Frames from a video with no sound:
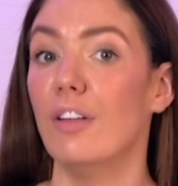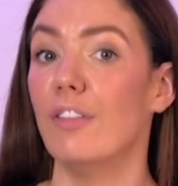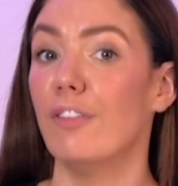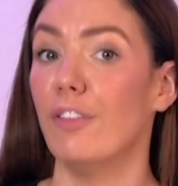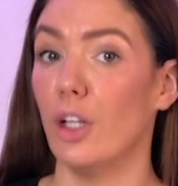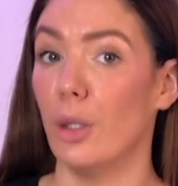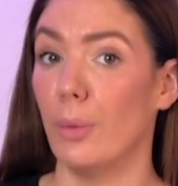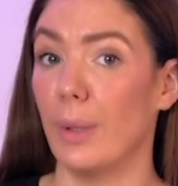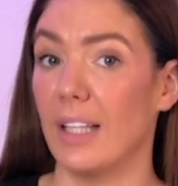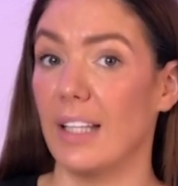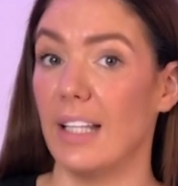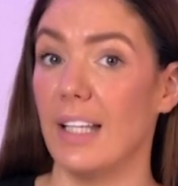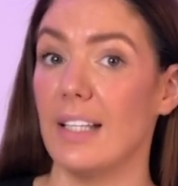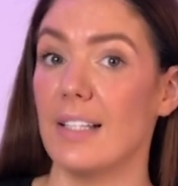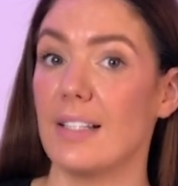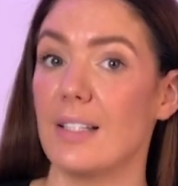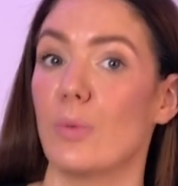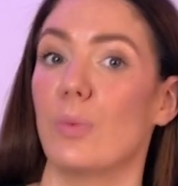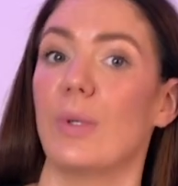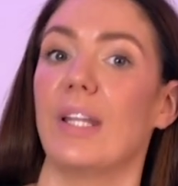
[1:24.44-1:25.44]
Following
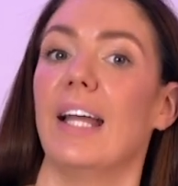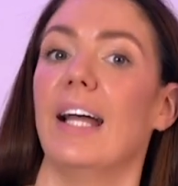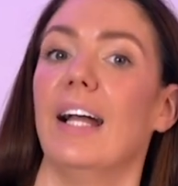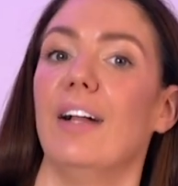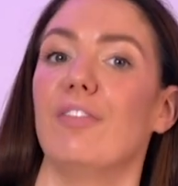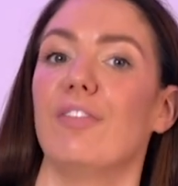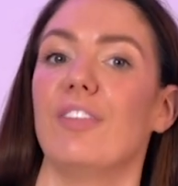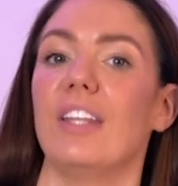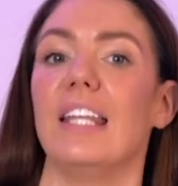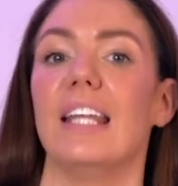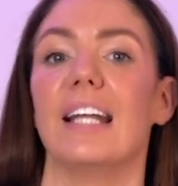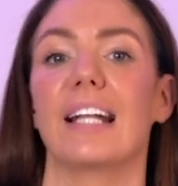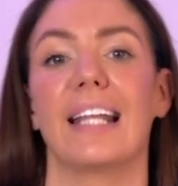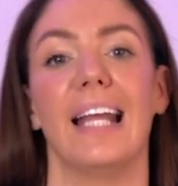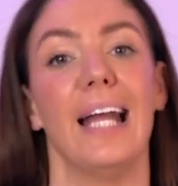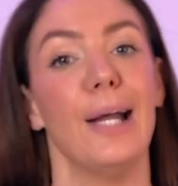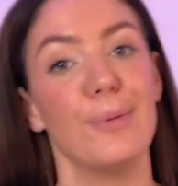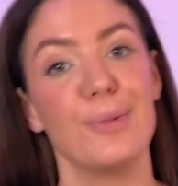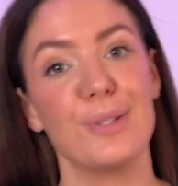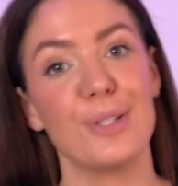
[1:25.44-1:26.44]
this, we have the
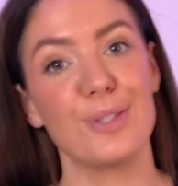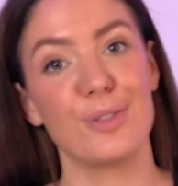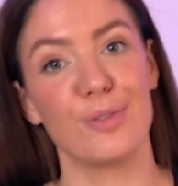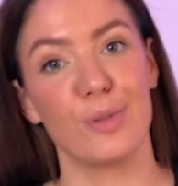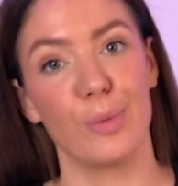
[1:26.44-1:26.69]
accountant's